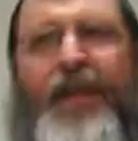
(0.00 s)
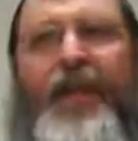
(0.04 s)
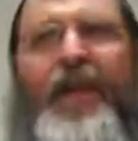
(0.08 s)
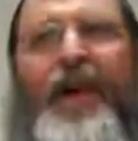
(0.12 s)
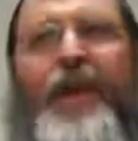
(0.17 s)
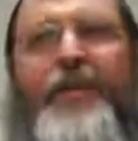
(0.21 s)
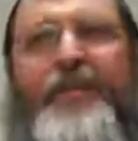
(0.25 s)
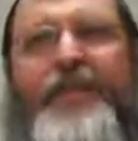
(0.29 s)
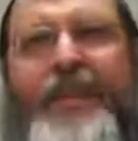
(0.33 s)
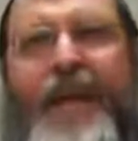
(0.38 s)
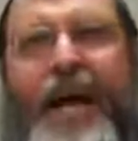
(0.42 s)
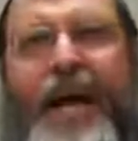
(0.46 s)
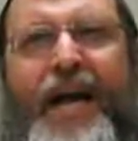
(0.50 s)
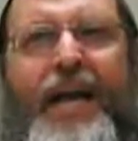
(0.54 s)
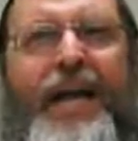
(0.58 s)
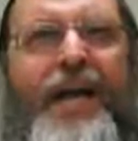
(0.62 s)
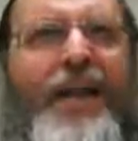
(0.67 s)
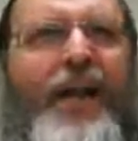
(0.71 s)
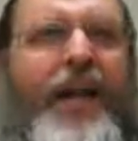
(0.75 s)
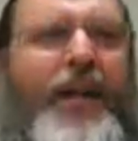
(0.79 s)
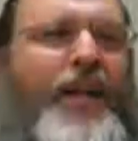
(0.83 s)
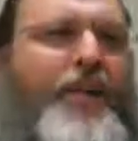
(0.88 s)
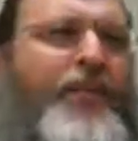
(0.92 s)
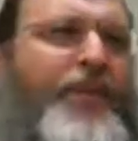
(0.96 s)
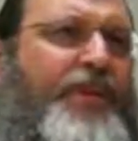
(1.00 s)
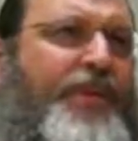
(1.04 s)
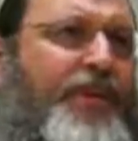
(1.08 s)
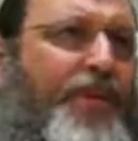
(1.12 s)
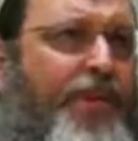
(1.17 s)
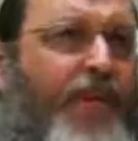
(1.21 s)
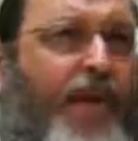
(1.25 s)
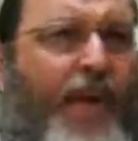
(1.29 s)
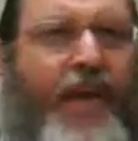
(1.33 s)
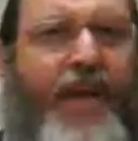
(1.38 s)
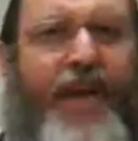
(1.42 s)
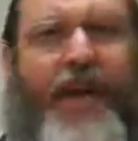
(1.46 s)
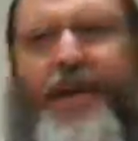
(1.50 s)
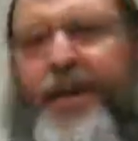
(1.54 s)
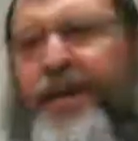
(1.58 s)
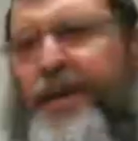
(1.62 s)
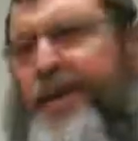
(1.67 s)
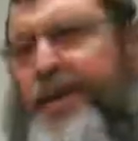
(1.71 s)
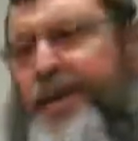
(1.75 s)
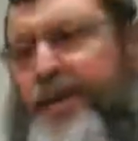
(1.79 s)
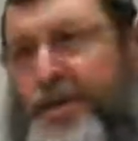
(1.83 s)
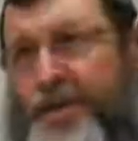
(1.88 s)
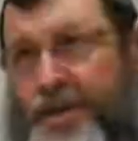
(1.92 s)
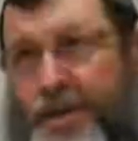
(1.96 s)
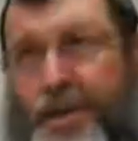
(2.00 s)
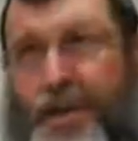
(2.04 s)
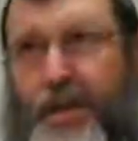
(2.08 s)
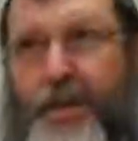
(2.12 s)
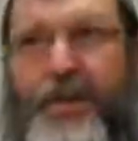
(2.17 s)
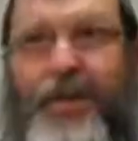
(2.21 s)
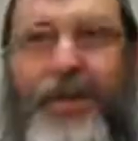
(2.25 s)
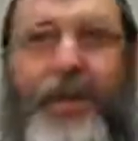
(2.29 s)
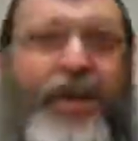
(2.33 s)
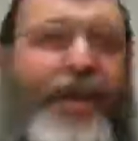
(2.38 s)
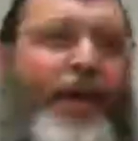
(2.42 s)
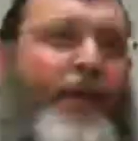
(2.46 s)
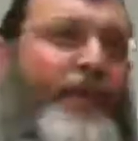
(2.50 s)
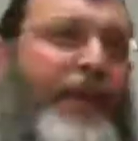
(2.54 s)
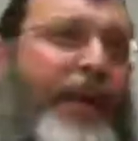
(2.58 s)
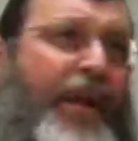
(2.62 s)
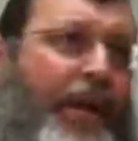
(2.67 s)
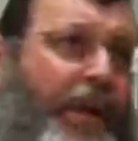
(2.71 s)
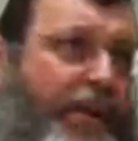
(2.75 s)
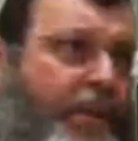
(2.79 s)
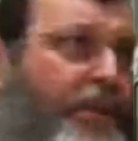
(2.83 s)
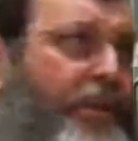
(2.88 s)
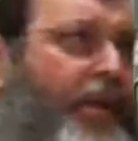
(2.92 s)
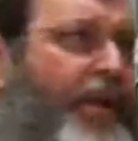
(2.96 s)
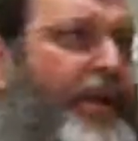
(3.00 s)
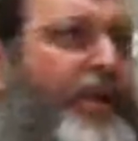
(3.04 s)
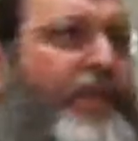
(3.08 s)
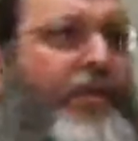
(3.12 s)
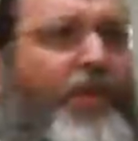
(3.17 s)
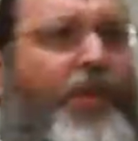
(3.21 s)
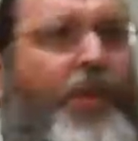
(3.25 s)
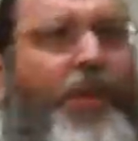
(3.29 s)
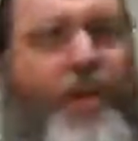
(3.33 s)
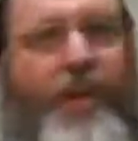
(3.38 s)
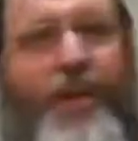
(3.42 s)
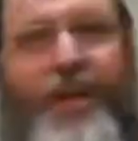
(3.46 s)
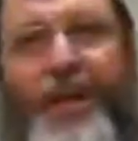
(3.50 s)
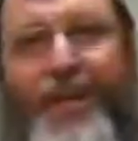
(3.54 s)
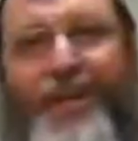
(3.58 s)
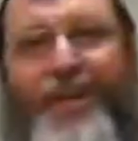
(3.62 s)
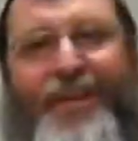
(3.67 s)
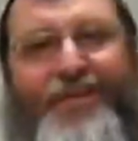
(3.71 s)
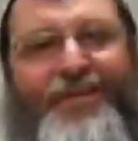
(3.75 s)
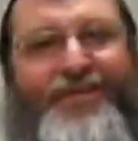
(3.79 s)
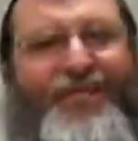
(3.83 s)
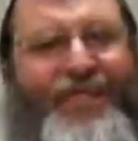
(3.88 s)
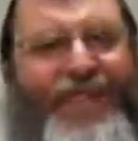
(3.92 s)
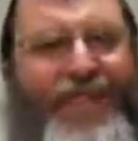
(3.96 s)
I'm tired, I had a busy day, I don't go to the shir, or I come late, or I leave early, whatever.